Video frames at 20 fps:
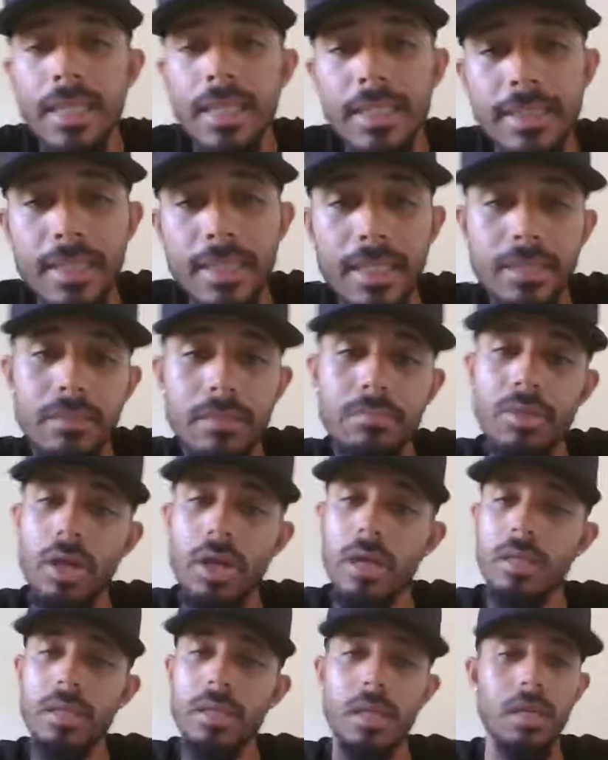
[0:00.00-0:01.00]
It's against the
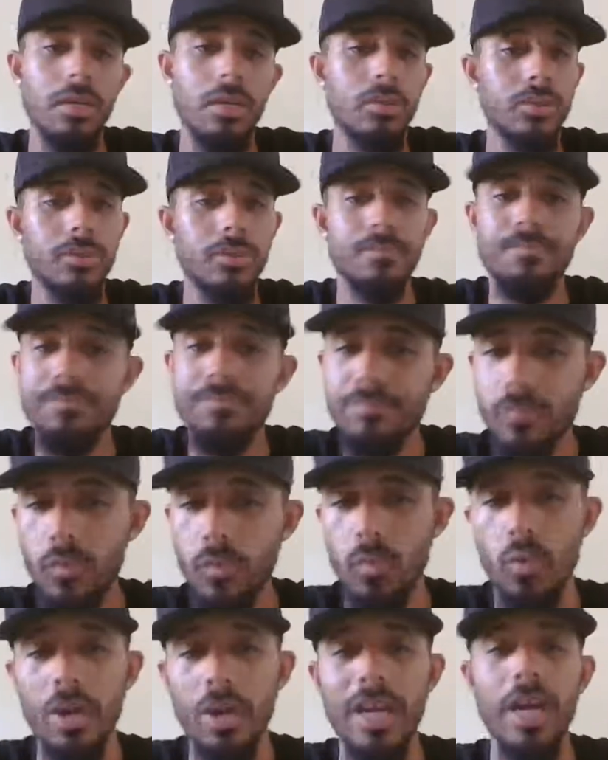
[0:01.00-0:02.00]
Broncos.
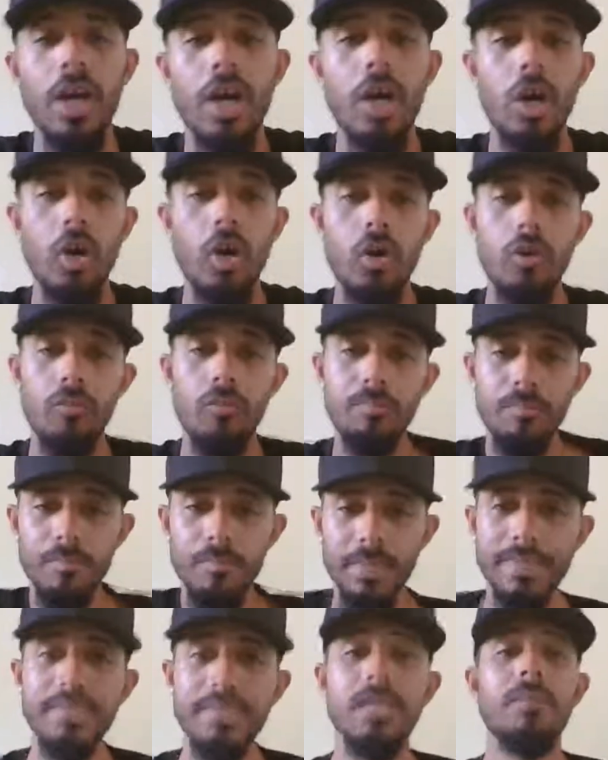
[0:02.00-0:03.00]
We're at home.
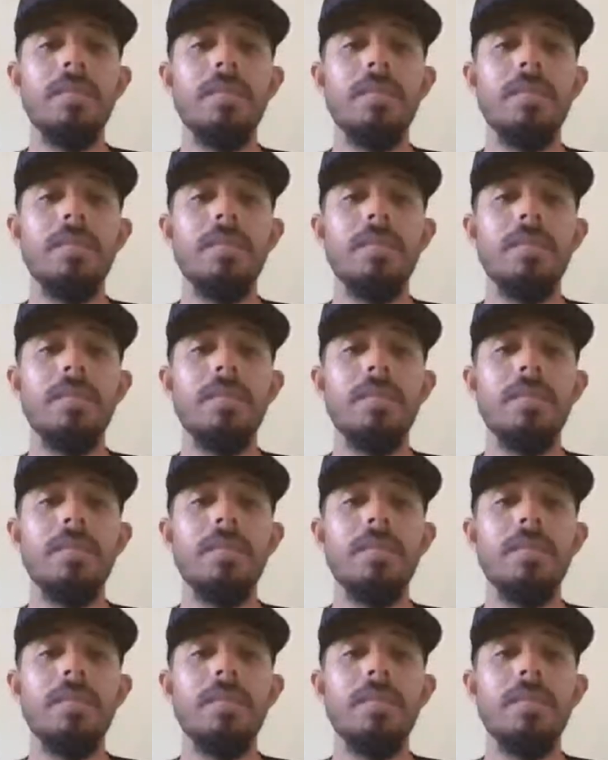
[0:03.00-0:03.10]
It's going